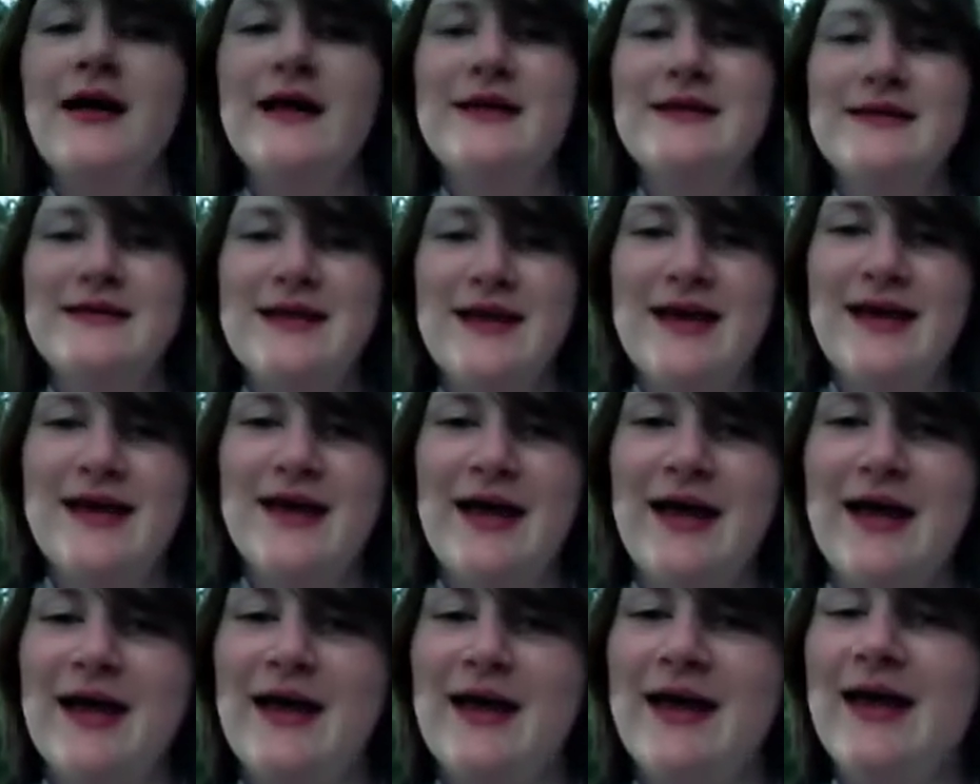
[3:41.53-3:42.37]

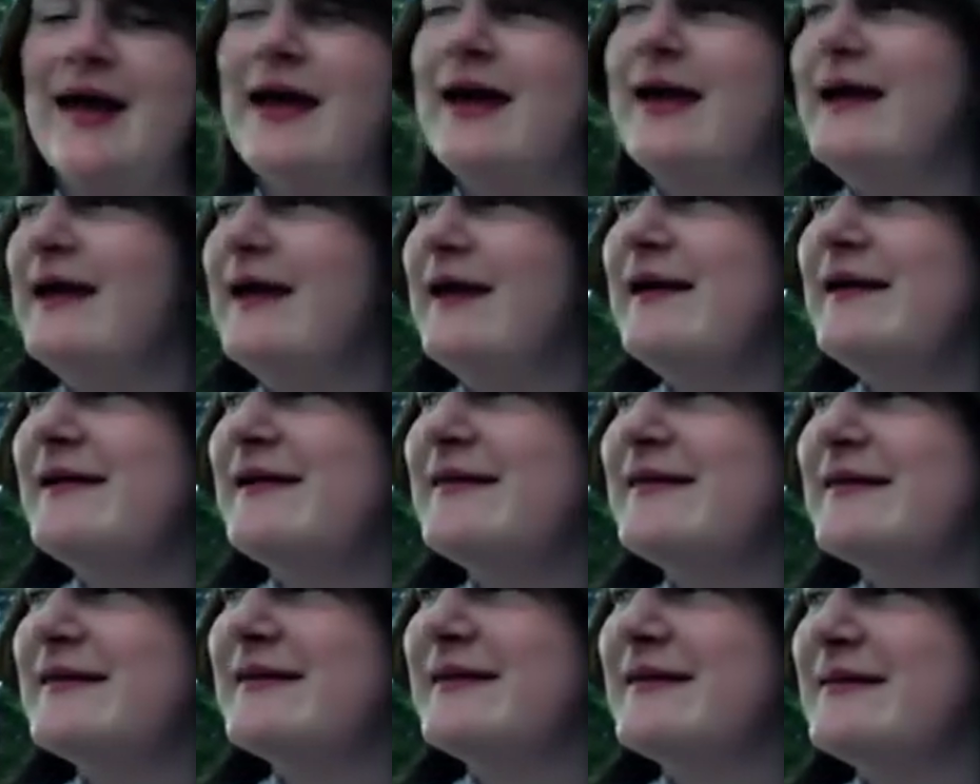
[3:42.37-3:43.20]
yeah,
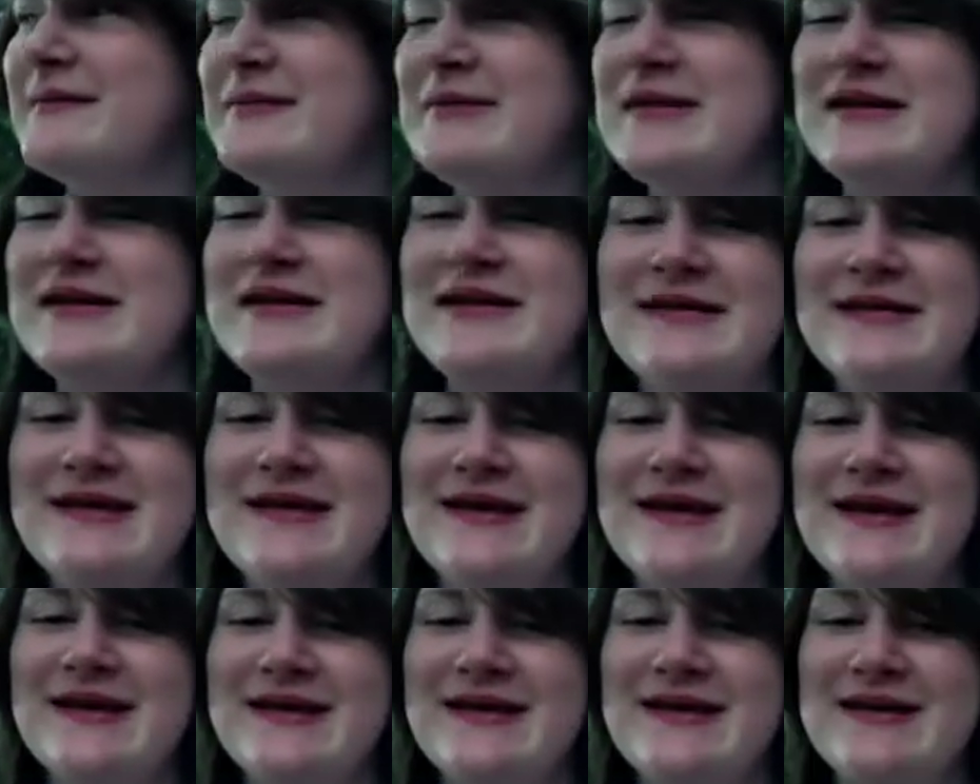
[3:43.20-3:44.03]
he's a complete
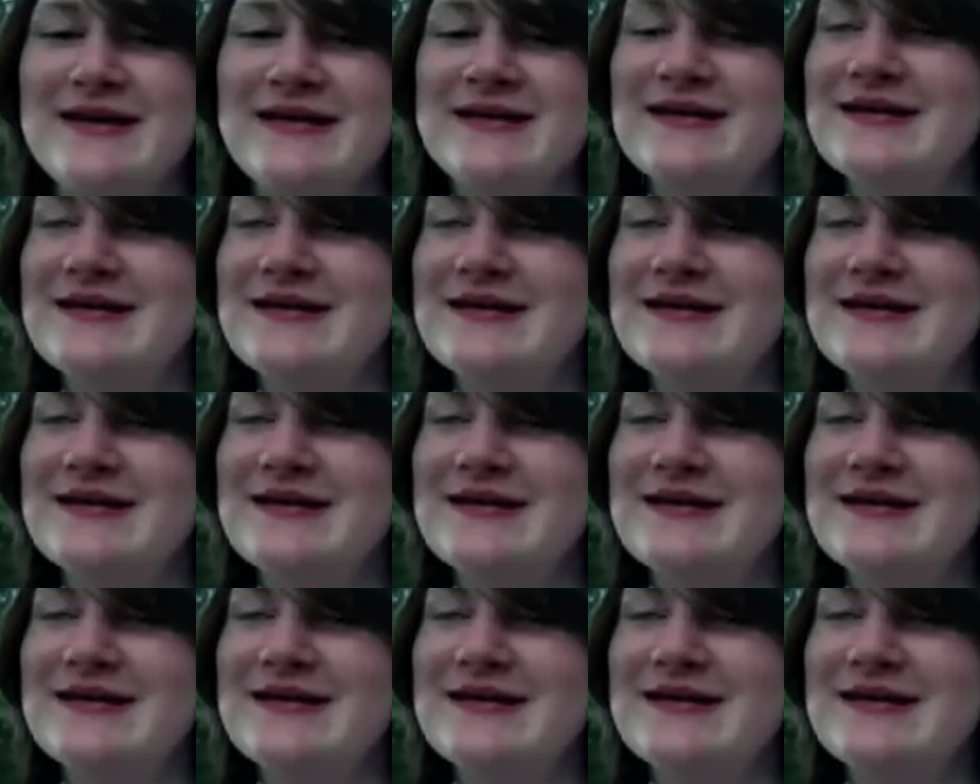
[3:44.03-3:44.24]
dick.